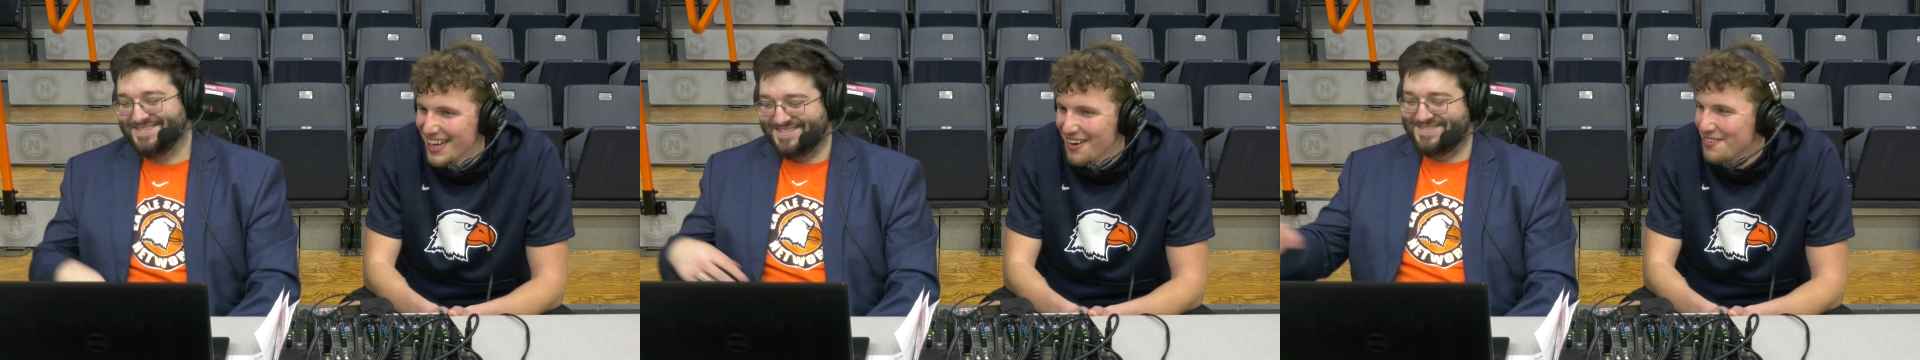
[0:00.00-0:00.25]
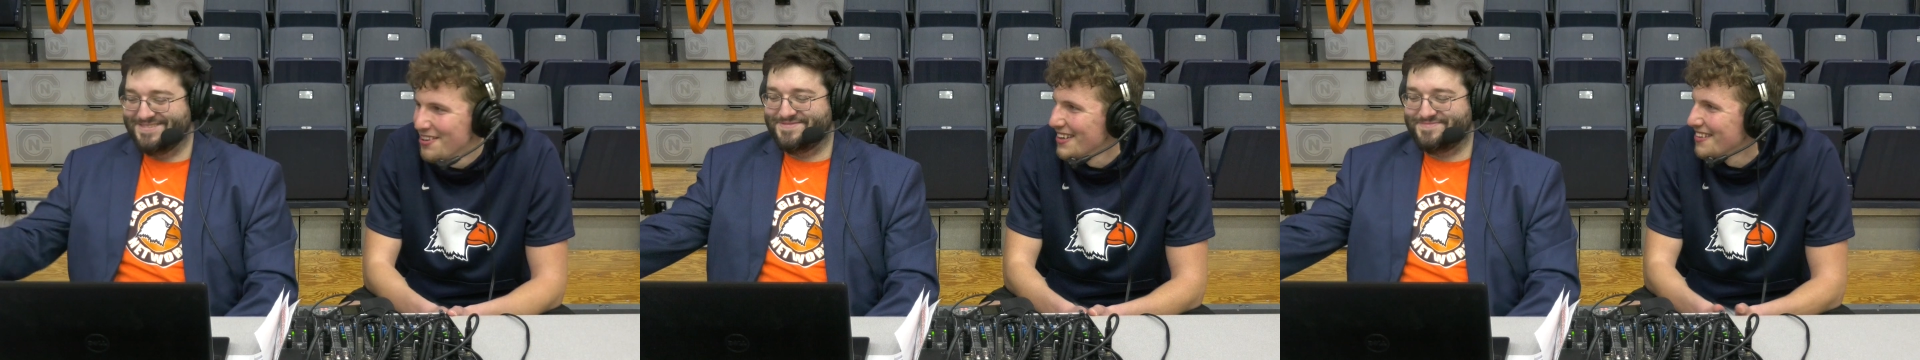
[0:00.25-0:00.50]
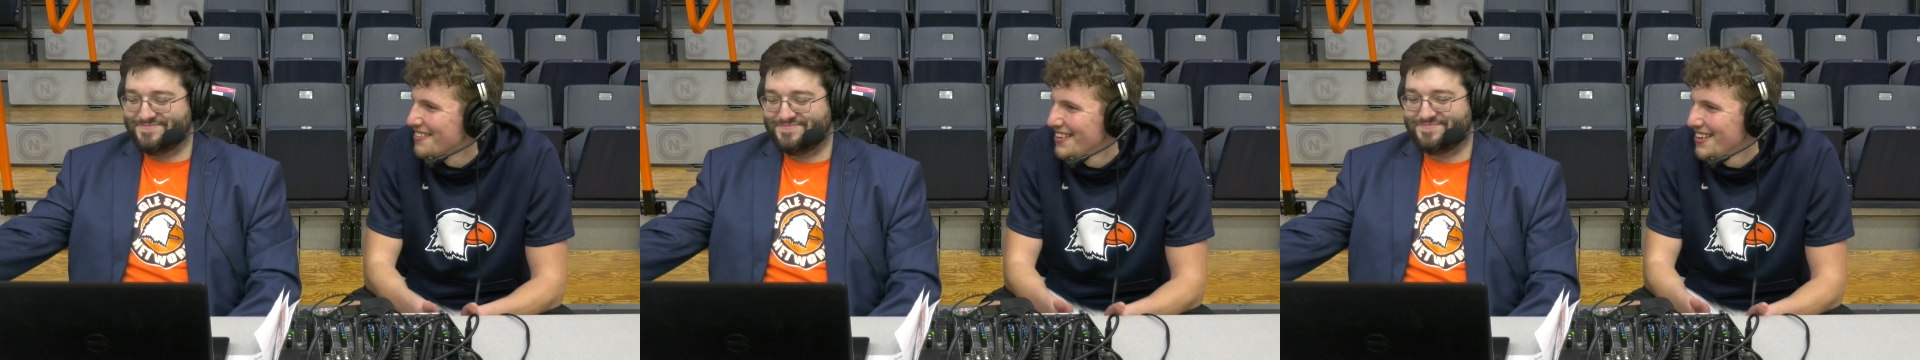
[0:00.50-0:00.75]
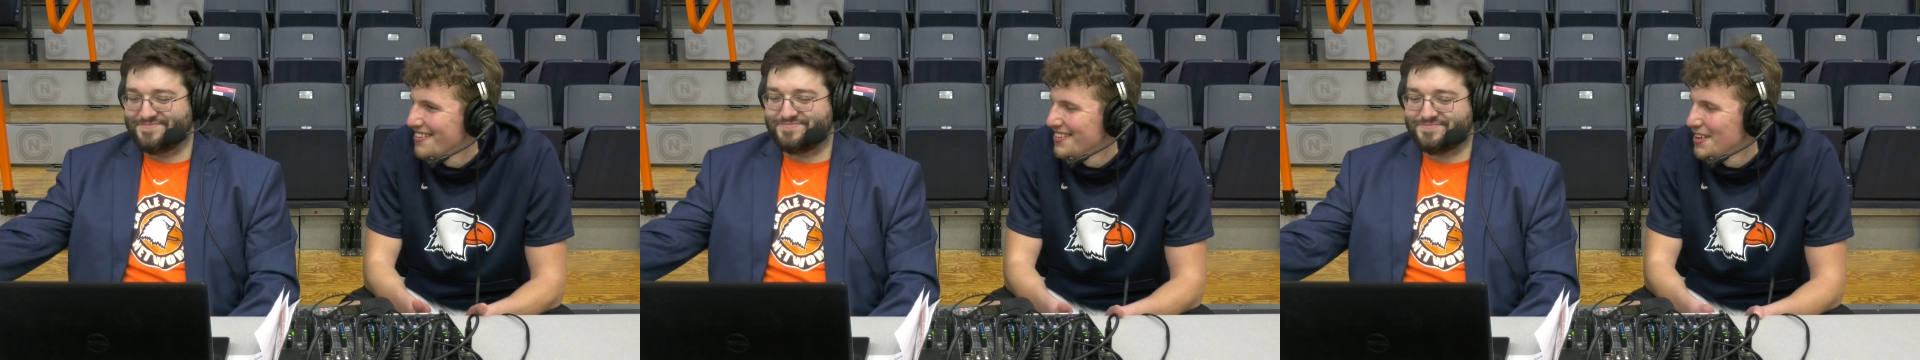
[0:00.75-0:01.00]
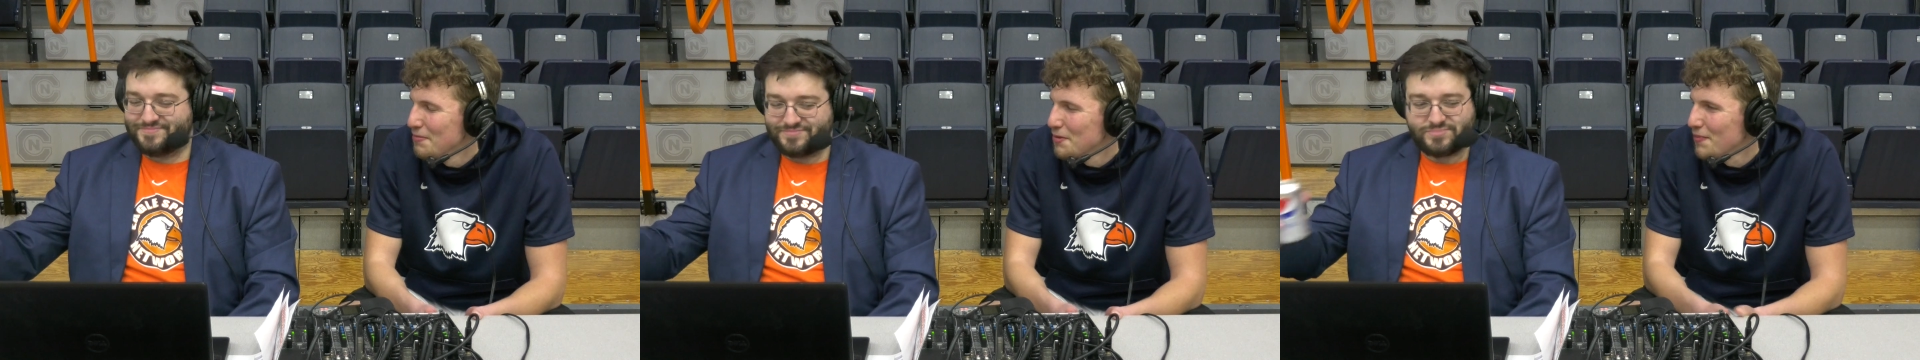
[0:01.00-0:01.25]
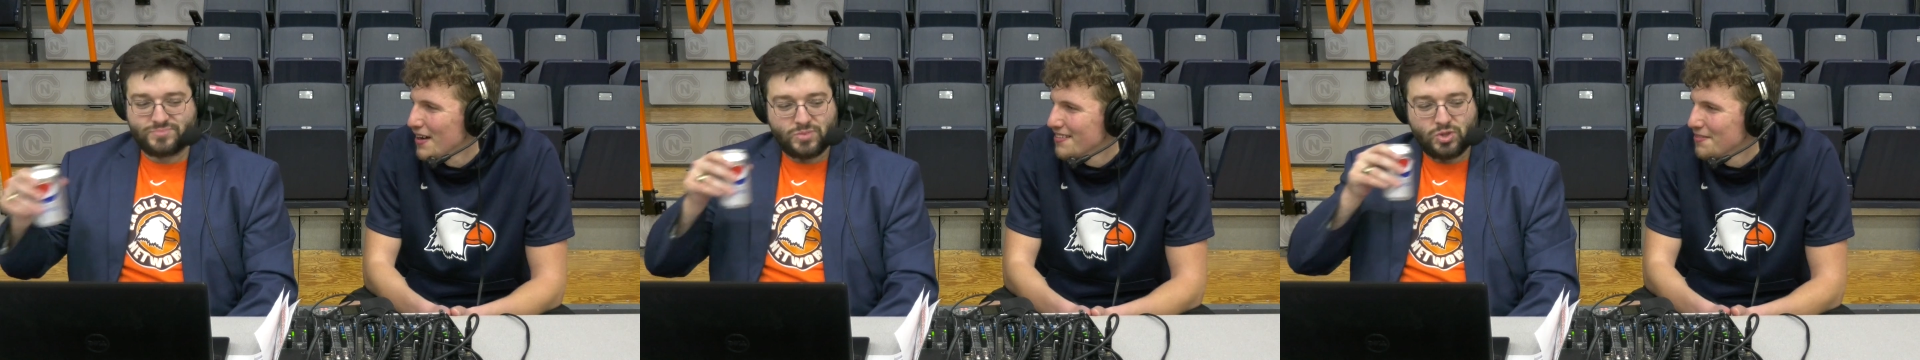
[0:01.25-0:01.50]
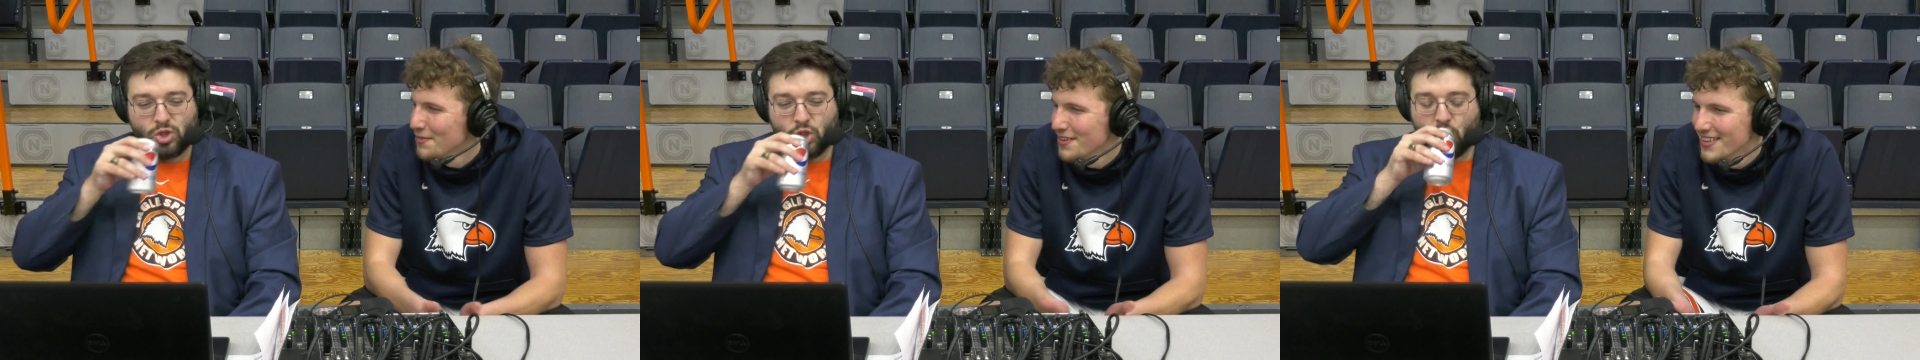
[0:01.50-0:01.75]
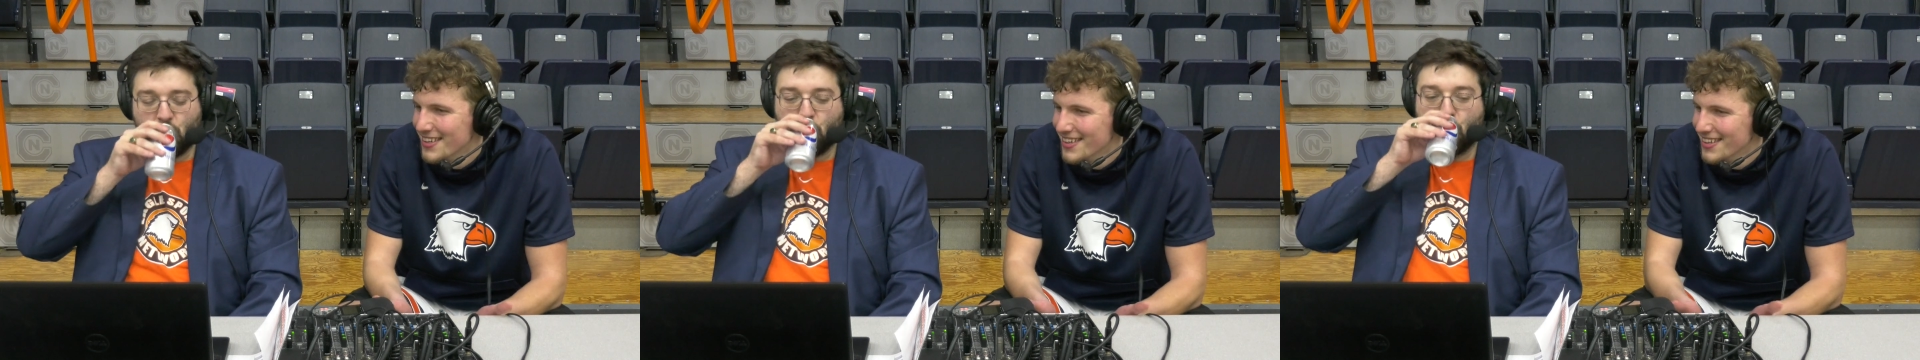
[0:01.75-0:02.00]
Speaker 1: I was trying to seal as deep as
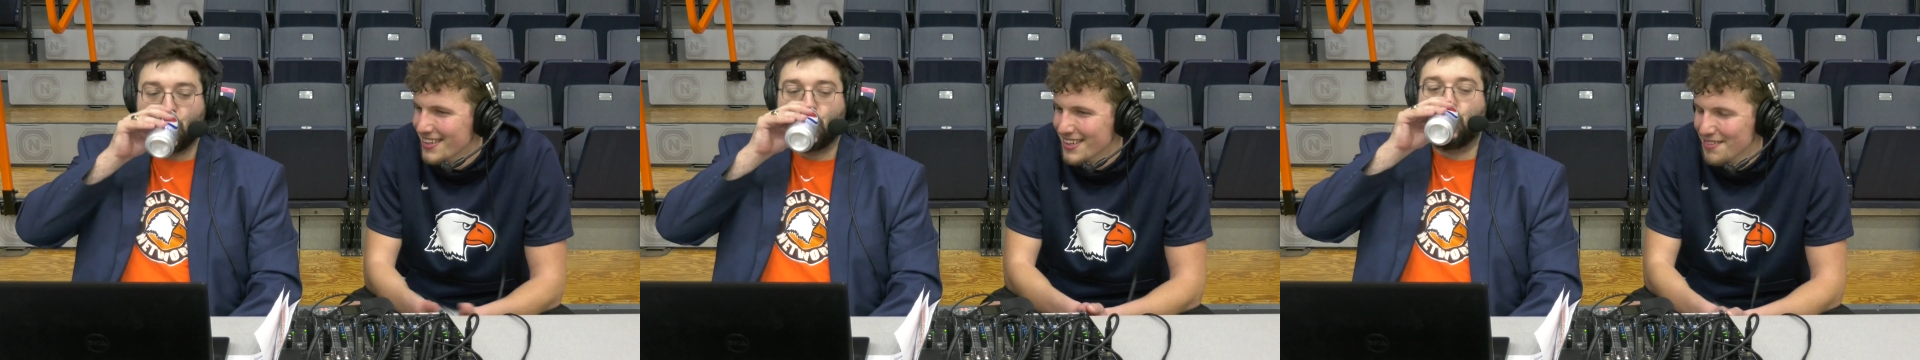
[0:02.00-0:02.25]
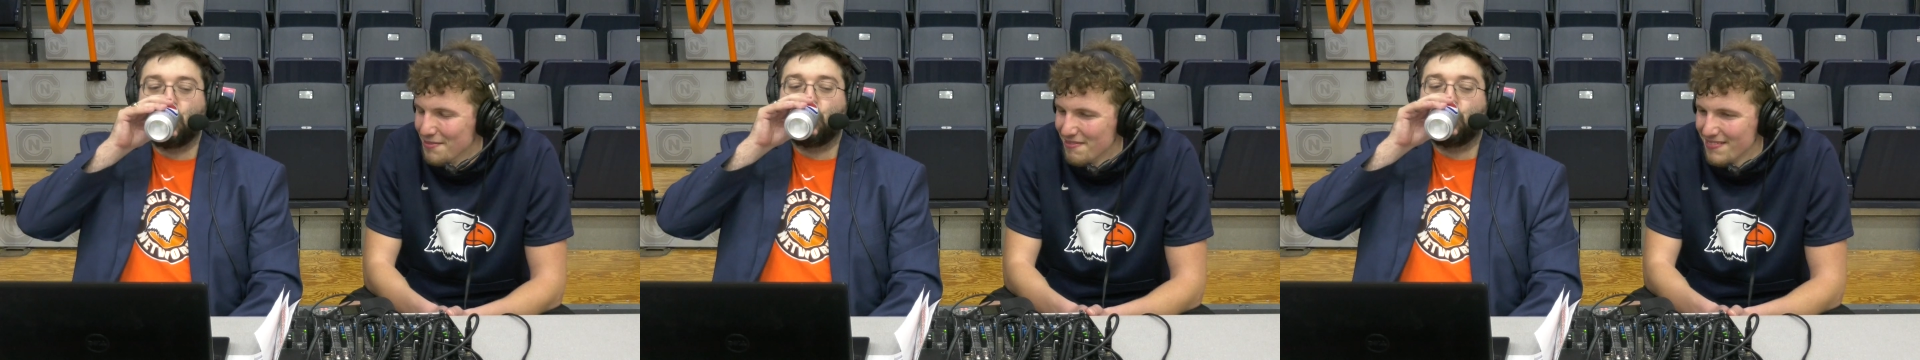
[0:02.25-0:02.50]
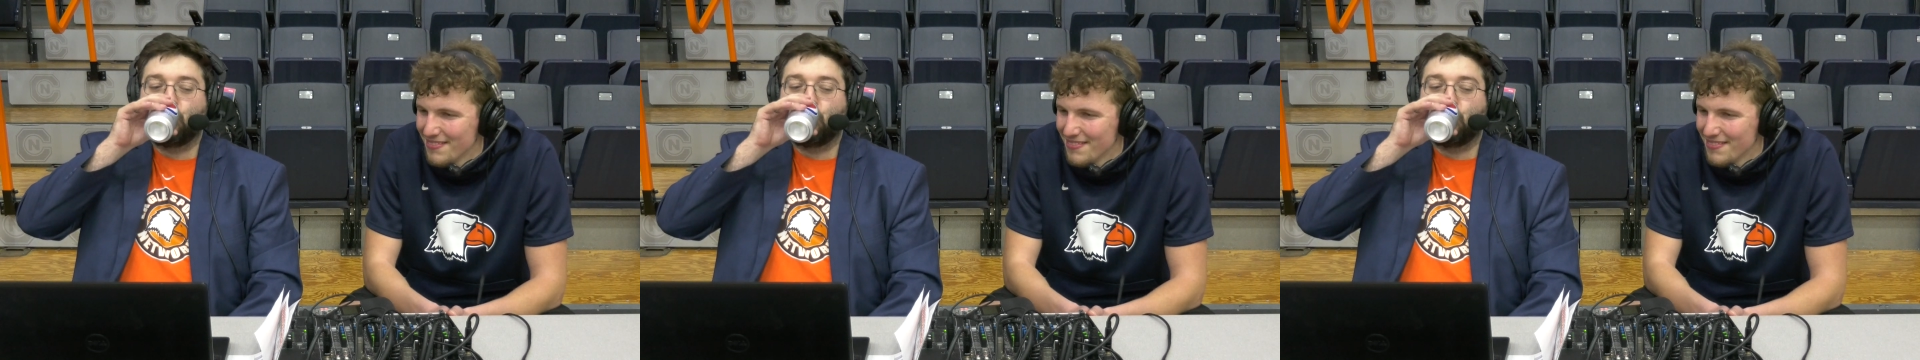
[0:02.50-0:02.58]
possible, and then